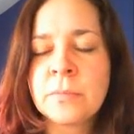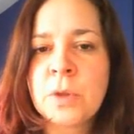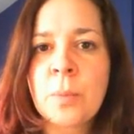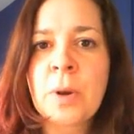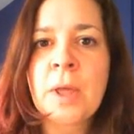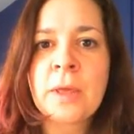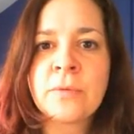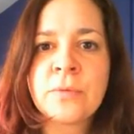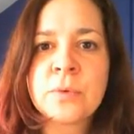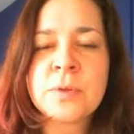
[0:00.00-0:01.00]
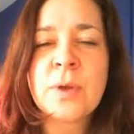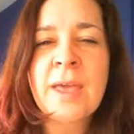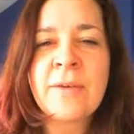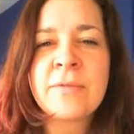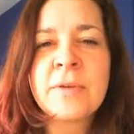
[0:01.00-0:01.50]
applying for. So
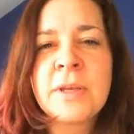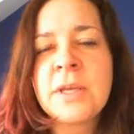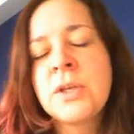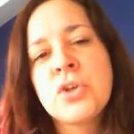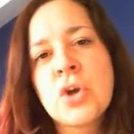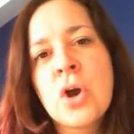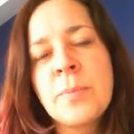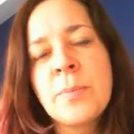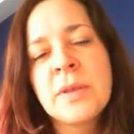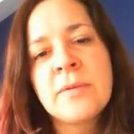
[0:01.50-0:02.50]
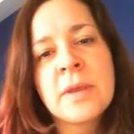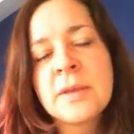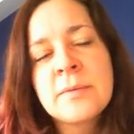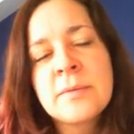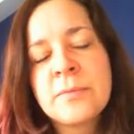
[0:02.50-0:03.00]
every job,
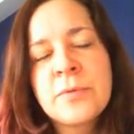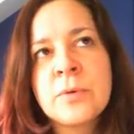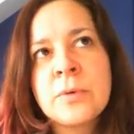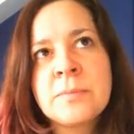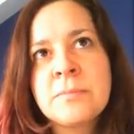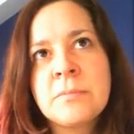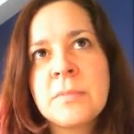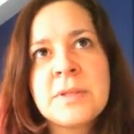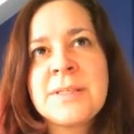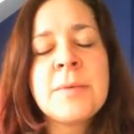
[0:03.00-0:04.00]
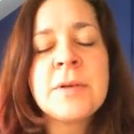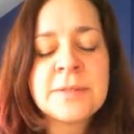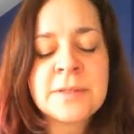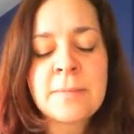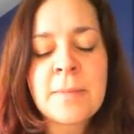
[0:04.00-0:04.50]
for as similar
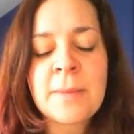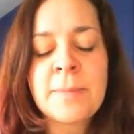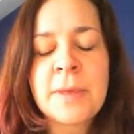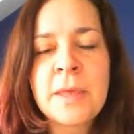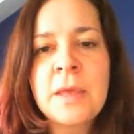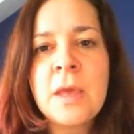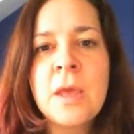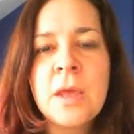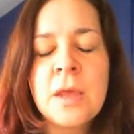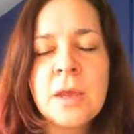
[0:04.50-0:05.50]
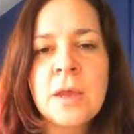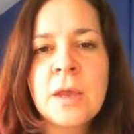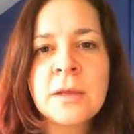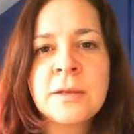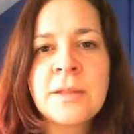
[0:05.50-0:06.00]
as they may be,
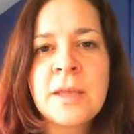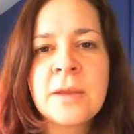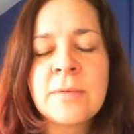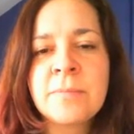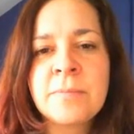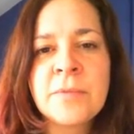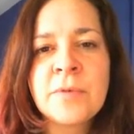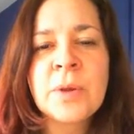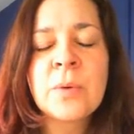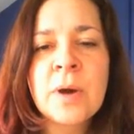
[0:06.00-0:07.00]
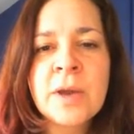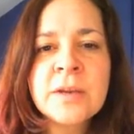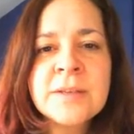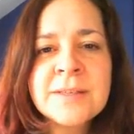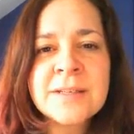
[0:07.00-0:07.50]
they
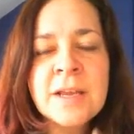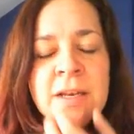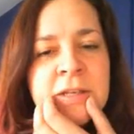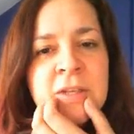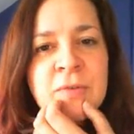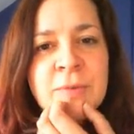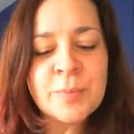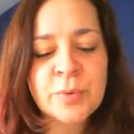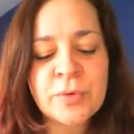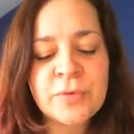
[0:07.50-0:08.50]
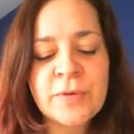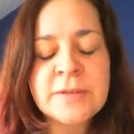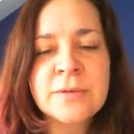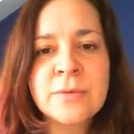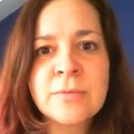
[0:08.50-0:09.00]
require slightly different
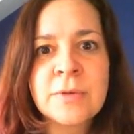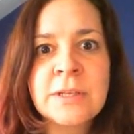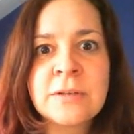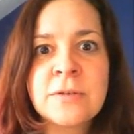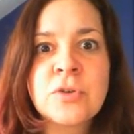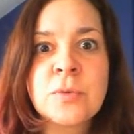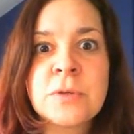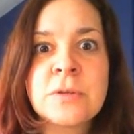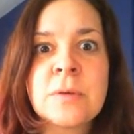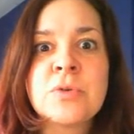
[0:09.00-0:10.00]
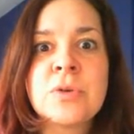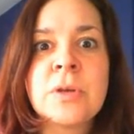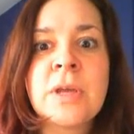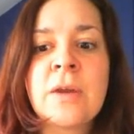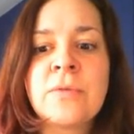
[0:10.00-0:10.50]
profiles. So read the job description
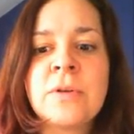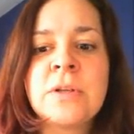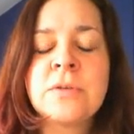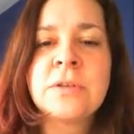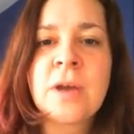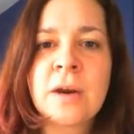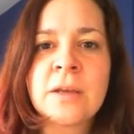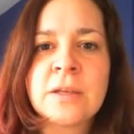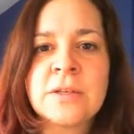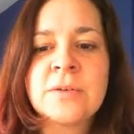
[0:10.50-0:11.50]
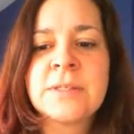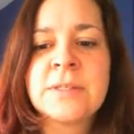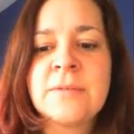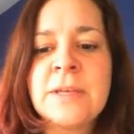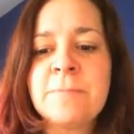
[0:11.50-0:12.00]
carefully to target your
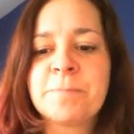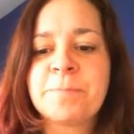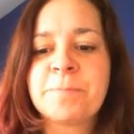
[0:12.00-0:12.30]
CV.